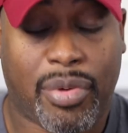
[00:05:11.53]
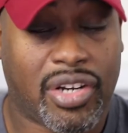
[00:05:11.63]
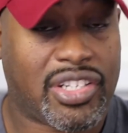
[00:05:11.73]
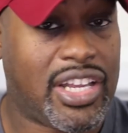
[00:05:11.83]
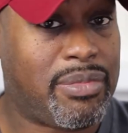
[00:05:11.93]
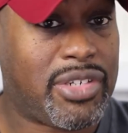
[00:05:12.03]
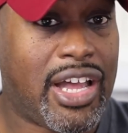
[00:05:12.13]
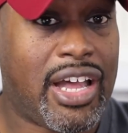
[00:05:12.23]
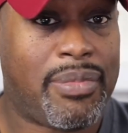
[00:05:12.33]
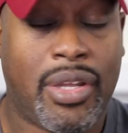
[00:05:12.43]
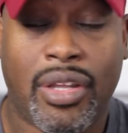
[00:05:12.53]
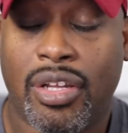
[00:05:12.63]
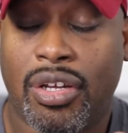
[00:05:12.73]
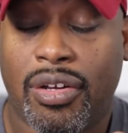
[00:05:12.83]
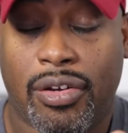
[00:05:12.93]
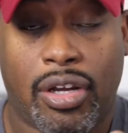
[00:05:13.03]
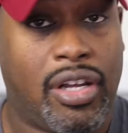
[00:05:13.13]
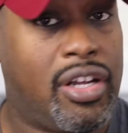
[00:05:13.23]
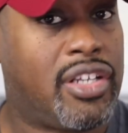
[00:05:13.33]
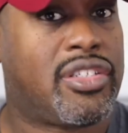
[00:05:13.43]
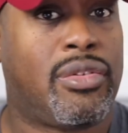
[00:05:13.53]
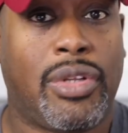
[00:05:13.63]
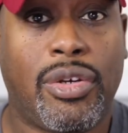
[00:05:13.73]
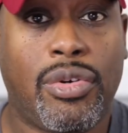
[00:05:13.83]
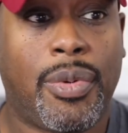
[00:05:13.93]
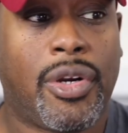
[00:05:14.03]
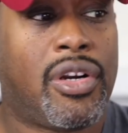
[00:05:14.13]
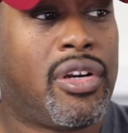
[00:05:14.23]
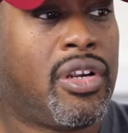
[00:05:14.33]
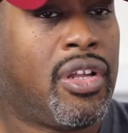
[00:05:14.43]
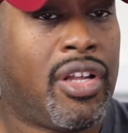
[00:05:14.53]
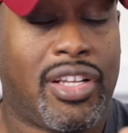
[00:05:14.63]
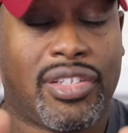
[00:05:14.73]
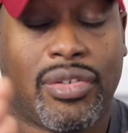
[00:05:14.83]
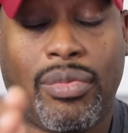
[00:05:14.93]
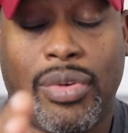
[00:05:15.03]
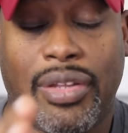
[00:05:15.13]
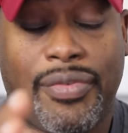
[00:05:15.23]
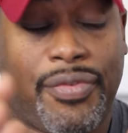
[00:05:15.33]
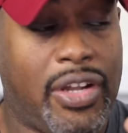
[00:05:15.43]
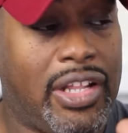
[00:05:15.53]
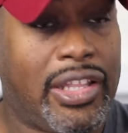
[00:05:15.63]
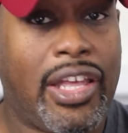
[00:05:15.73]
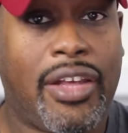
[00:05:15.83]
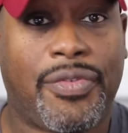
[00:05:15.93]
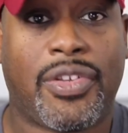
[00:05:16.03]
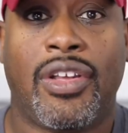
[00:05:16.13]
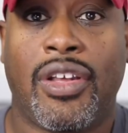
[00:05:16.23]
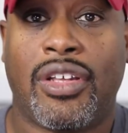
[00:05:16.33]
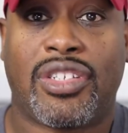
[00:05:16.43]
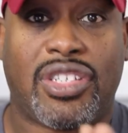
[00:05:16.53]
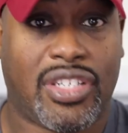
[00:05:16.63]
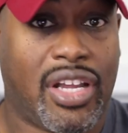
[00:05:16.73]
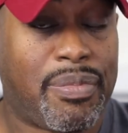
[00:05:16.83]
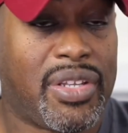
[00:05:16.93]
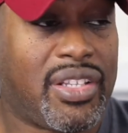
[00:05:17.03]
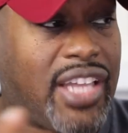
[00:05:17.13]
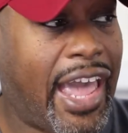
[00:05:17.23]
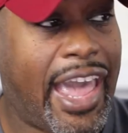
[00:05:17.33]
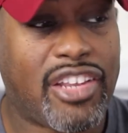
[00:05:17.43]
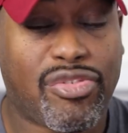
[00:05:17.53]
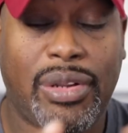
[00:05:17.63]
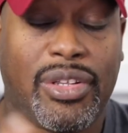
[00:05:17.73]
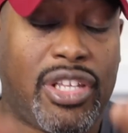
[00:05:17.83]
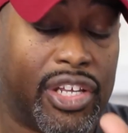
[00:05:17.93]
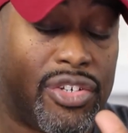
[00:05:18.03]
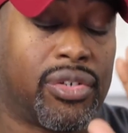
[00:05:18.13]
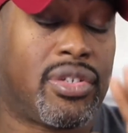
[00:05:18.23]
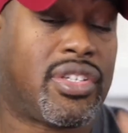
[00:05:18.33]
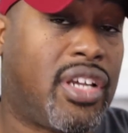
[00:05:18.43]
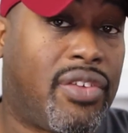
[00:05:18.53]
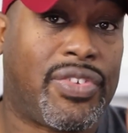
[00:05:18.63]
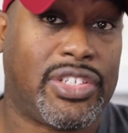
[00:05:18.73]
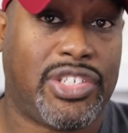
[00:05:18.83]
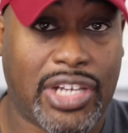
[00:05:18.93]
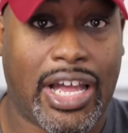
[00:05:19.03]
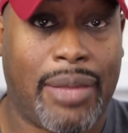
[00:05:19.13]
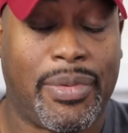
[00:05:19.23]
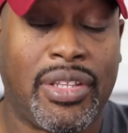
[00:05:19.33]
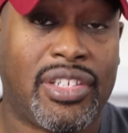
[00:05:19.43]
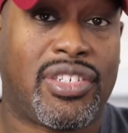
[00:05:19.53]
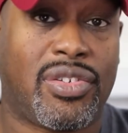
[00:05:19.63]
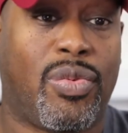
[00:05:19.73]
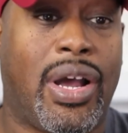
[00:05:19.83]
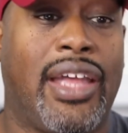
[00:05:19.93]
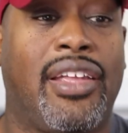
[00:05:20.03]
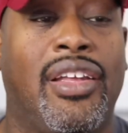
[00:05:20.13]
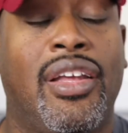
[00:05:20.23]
Part-time job, hustle with Uber, hustle with Lyft, something, TaskRabbit, get yourself a job. And this is why.